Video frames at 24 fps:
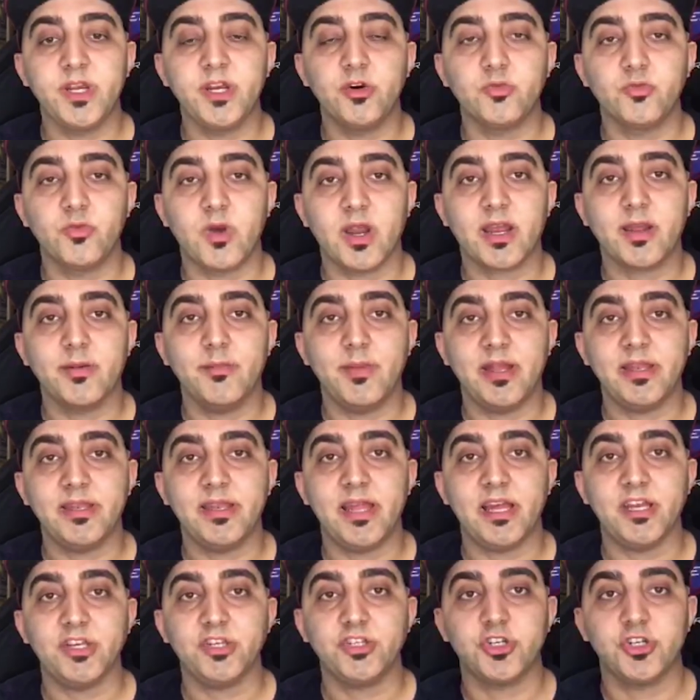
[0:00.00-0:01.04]
real
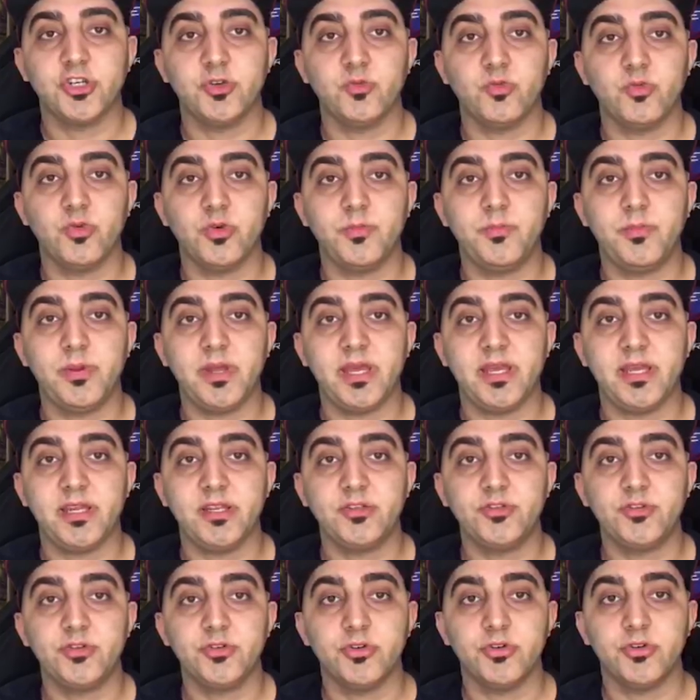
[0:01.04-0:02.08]
recommendation would
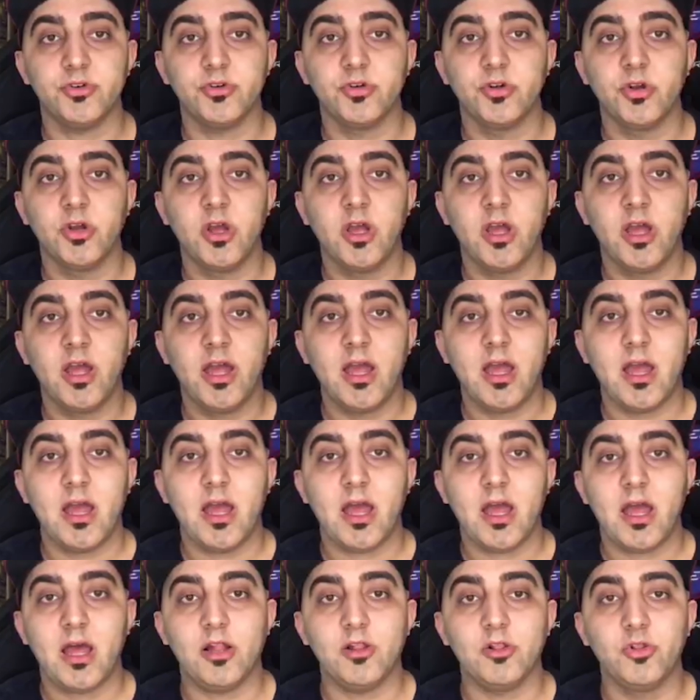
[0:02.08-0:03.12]
be to
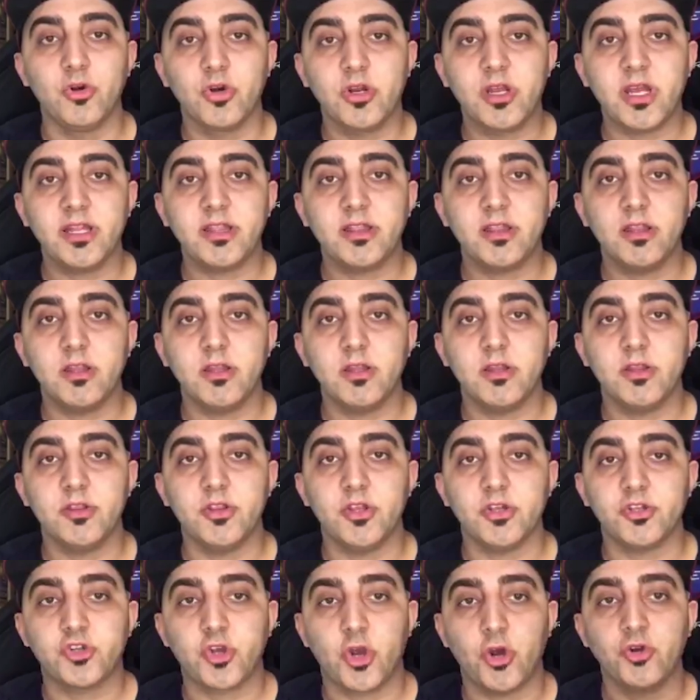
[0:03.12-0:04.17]
look at
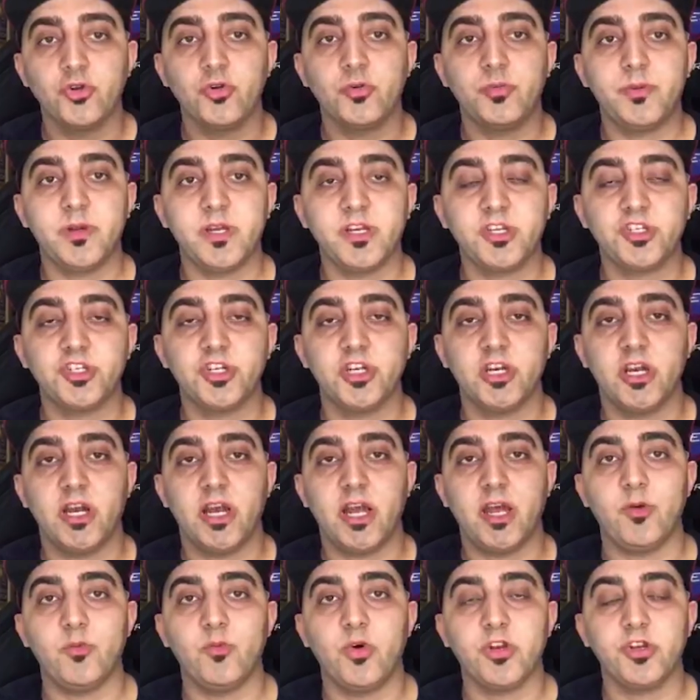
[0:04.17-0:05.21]
the total
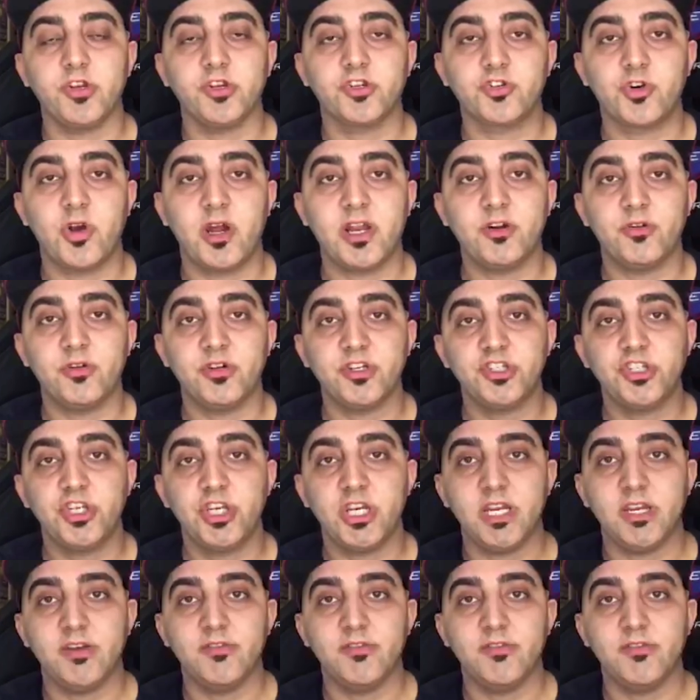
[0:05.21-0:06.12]
picture and what you're trying to